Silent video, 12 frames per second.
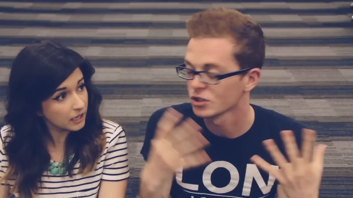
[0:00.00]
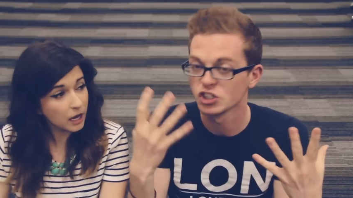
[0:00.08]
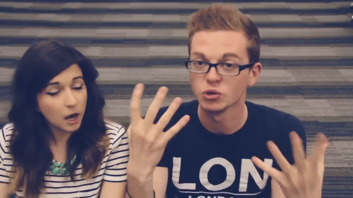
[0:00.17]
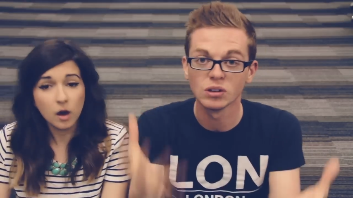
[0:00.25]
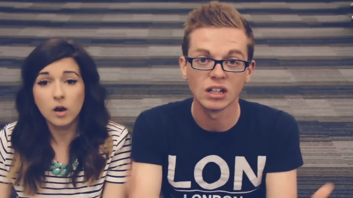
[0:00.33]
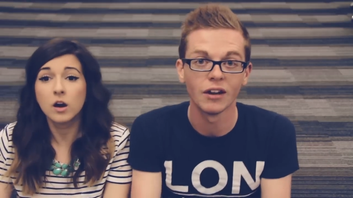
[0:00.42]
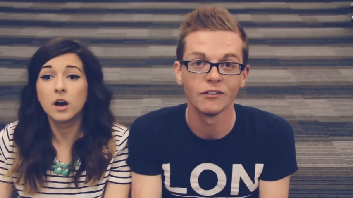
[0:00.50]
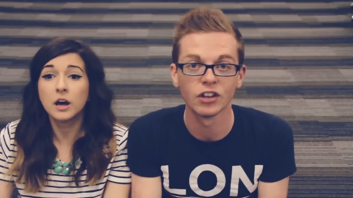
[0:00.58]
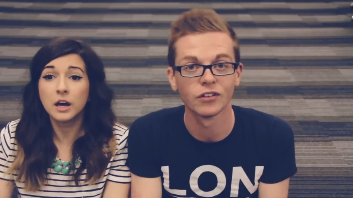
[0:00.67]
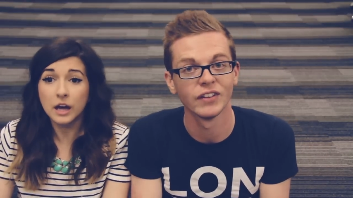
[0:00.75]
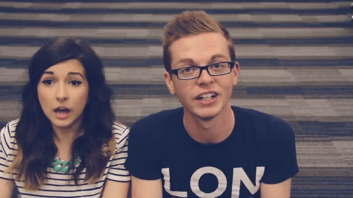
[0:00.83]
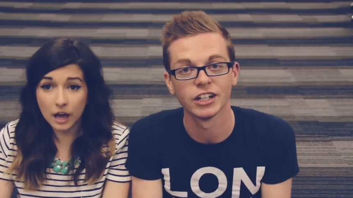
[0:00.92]
Speaker 1: much you love
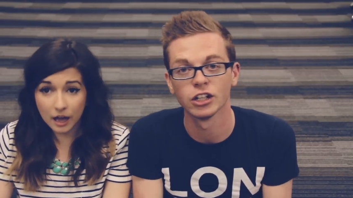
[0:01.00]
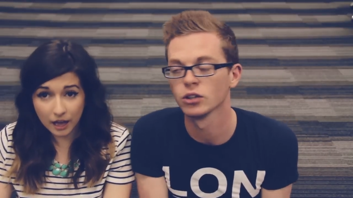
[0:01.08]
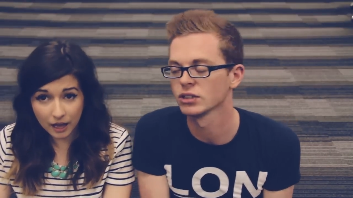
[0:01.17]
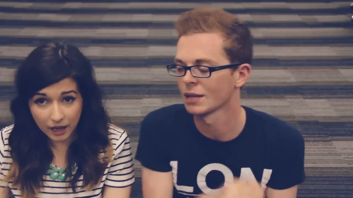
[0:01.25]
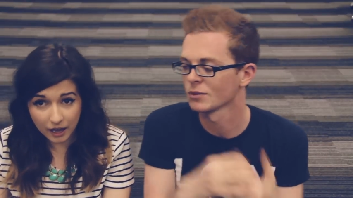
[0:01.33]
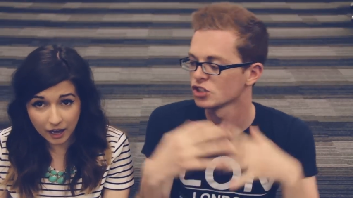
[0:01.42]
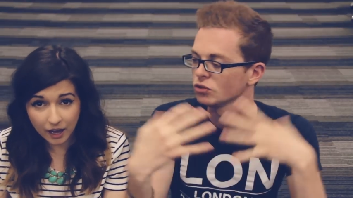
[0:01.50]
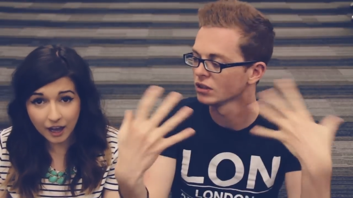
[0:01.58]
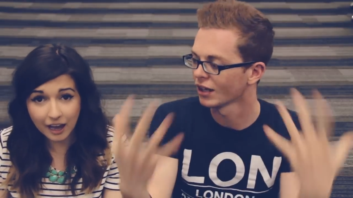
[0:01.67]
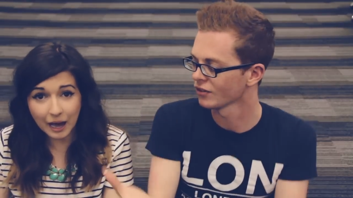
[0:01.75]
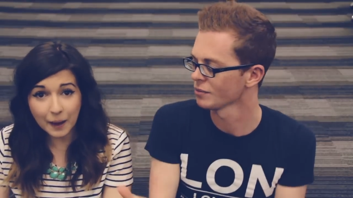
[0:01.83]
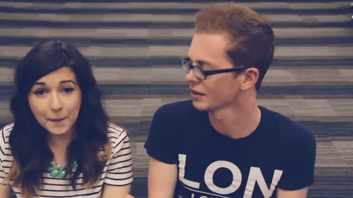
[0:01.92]
their videos, how much you
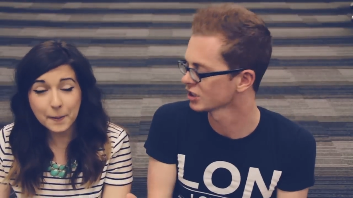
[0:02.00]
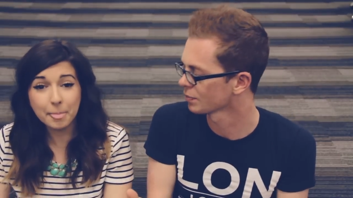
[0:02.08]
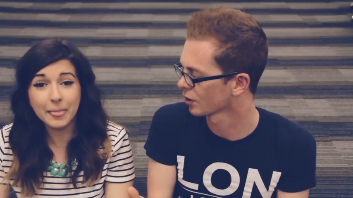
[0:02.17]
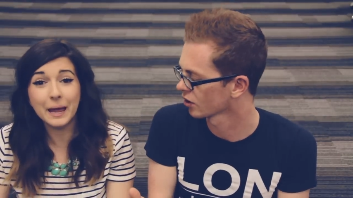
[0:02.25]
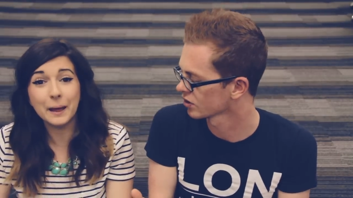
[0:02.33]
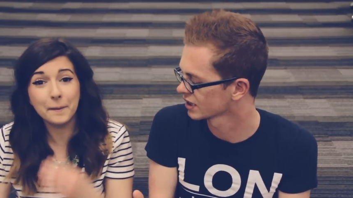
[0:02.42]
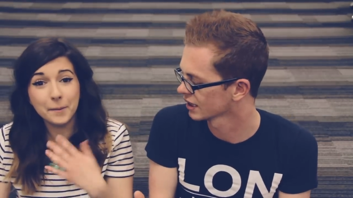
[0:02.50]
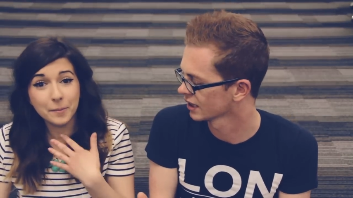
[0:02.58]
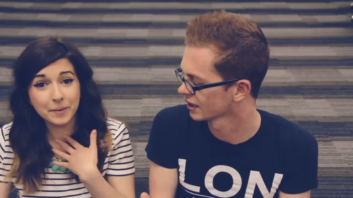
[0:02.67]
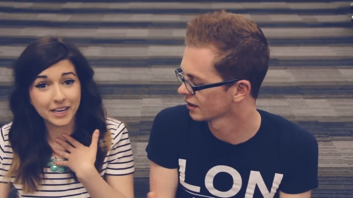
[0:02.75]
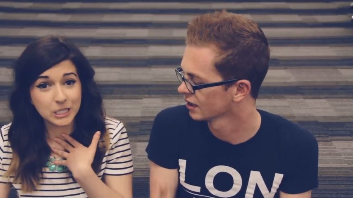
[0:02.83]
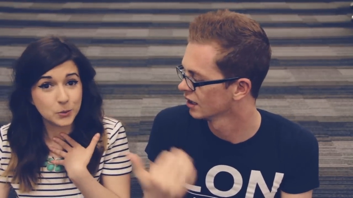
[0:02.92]
love them as a
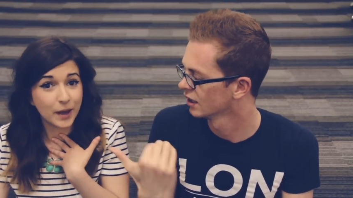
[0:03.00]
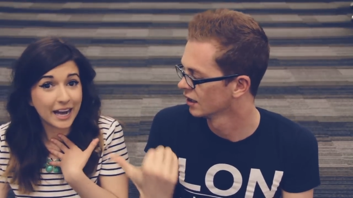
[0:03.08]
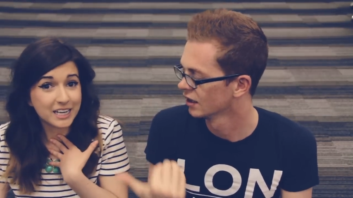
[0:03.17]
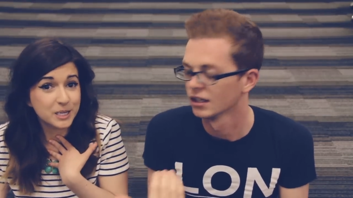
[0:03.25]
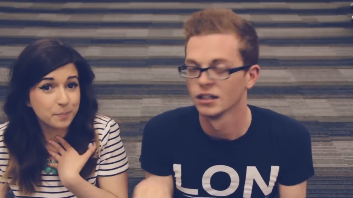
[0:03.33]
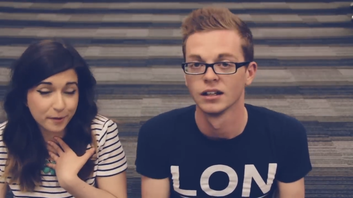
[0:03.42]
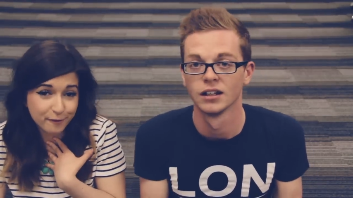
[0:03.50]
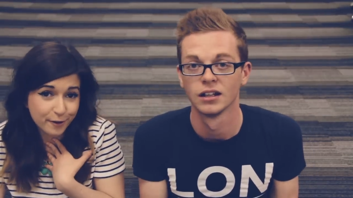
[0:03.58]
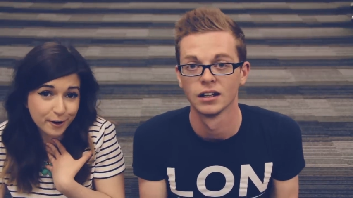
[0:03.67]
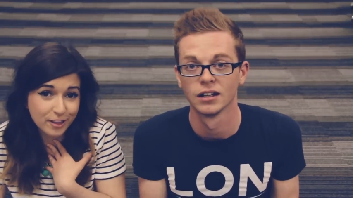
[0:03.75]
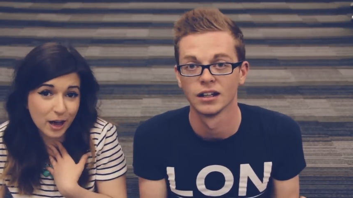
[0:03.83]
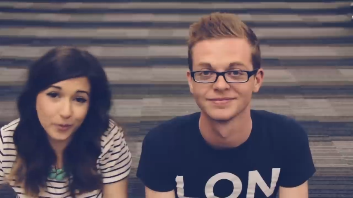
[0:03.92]
person. Because we
Speaker 2: actually
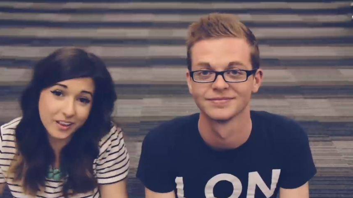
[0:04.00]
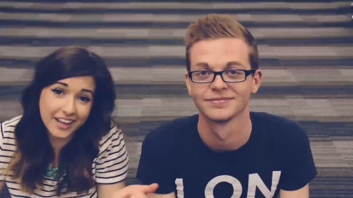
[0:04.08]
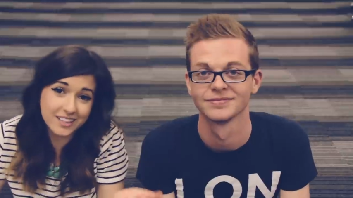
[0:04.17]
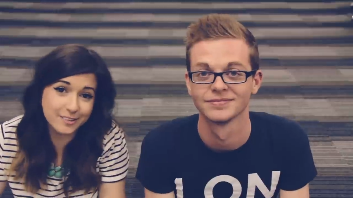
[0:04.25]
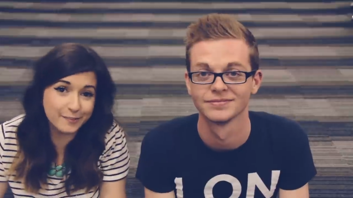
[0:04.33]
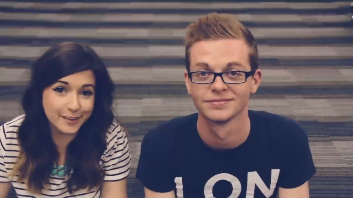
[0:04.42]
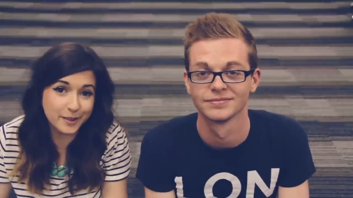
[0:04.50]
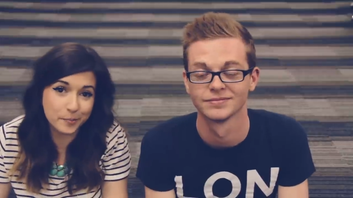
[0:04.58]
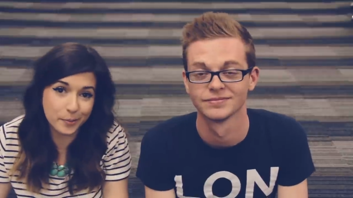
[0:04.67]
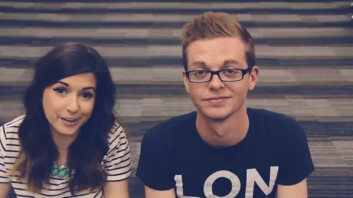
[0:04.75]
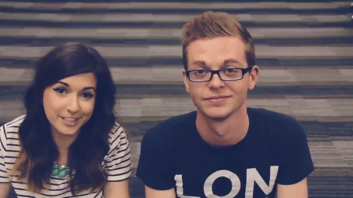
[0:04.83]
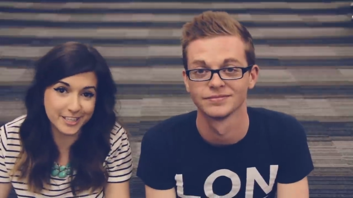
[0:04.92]
prefer that. We like to feel
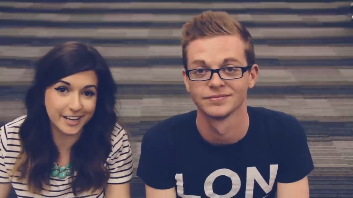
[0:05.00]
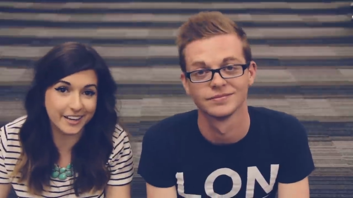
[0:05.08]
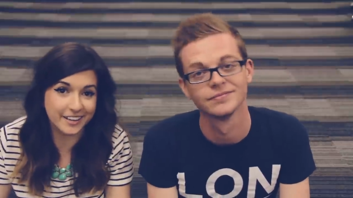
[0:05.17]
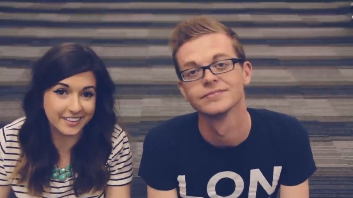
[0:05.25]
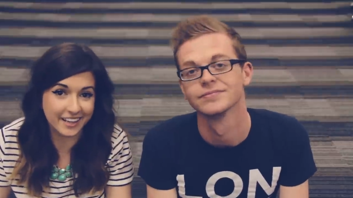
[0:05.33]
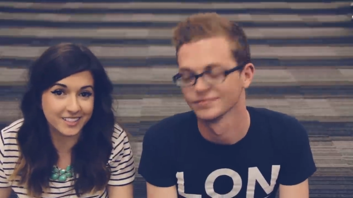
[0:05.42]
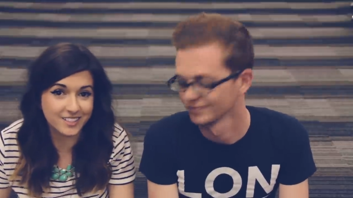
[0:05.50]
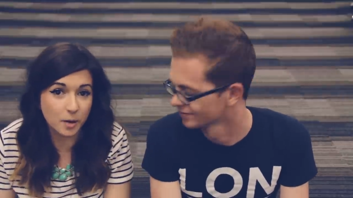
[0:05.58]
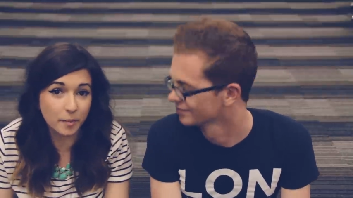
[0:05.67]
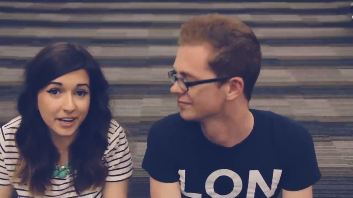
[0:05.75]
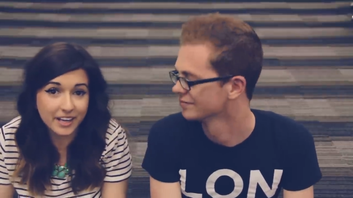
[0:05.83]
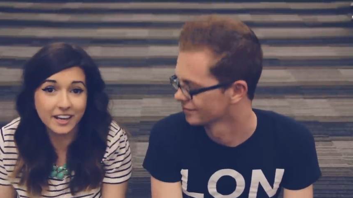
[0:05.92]
appreciated, that
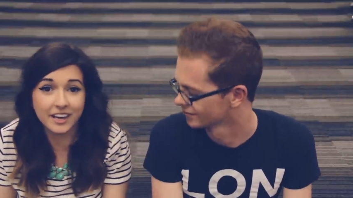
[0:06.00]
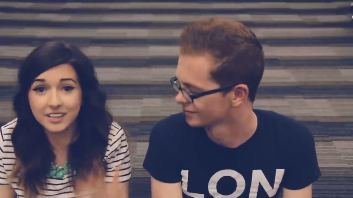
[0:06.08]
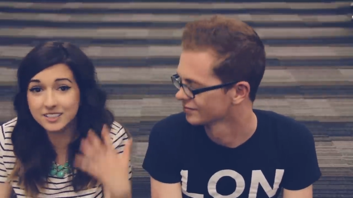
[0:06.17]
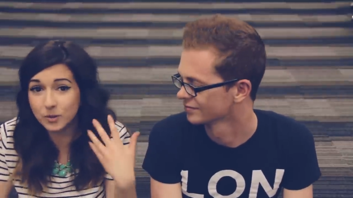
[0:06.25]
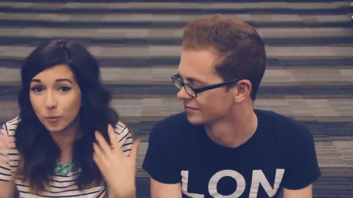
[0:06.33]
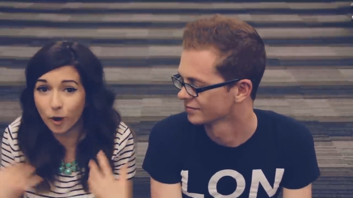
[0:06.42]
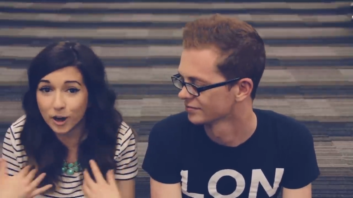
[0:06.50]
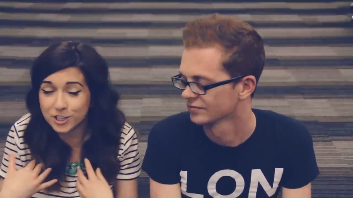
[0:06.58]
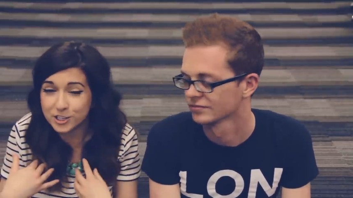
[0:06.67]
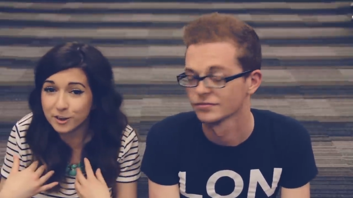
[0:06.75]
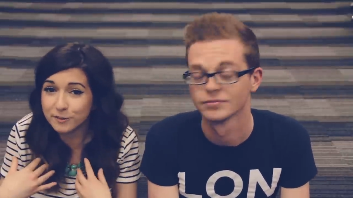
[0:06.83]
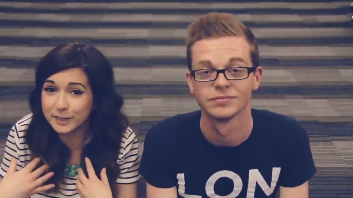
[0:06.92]
somebody is
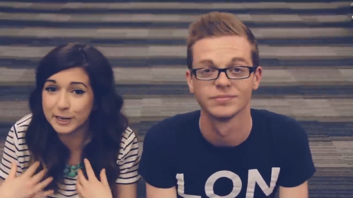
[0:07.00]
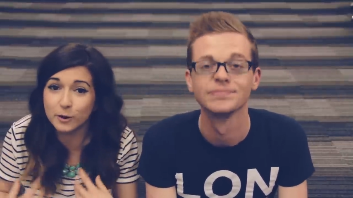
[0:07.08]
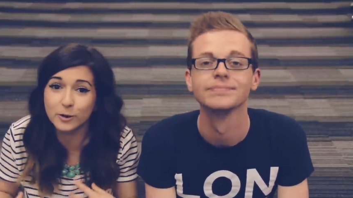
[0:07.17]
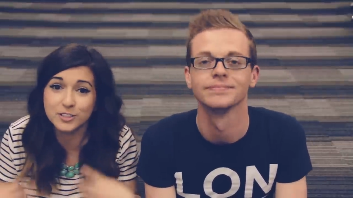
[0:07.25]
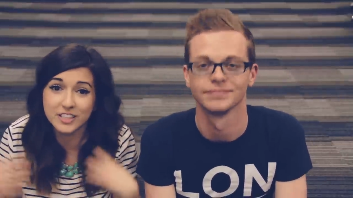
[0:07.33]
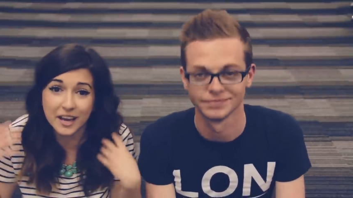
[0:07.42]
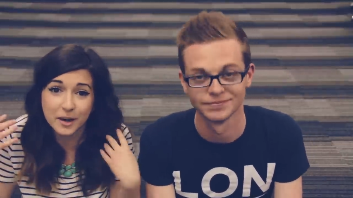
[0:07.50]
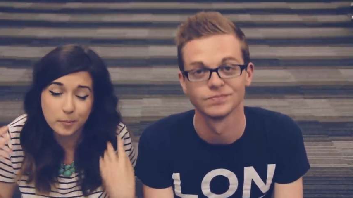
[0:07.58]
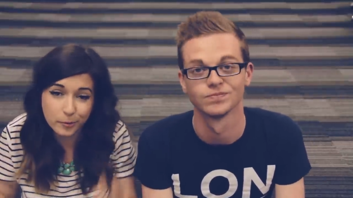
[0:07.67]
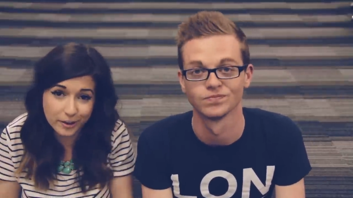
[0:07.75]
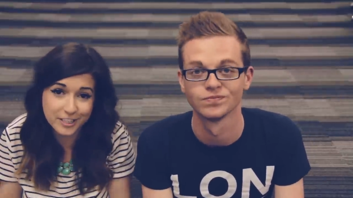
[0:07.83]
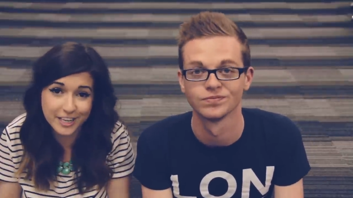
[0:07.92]
watching our videos and
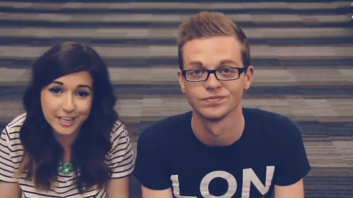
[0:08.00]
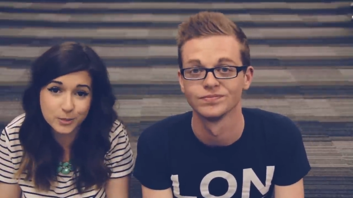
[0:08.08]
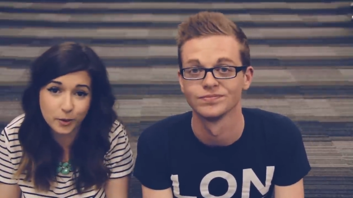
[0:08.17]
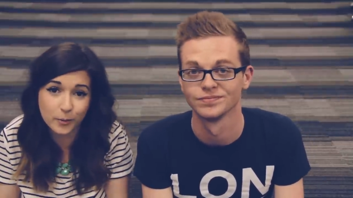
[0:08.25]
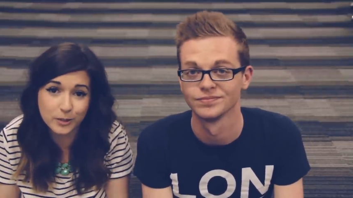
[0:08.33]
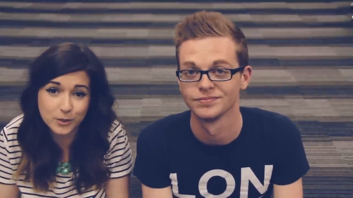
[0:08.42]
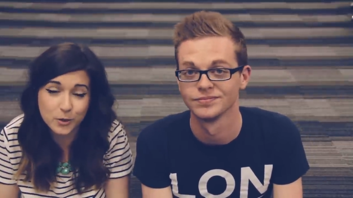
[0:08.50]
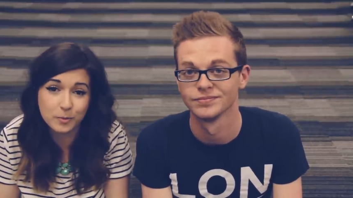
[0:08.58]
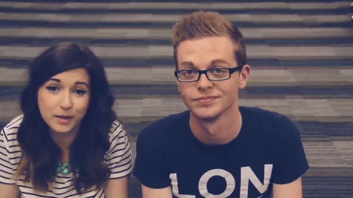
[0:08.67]
appreciates what we do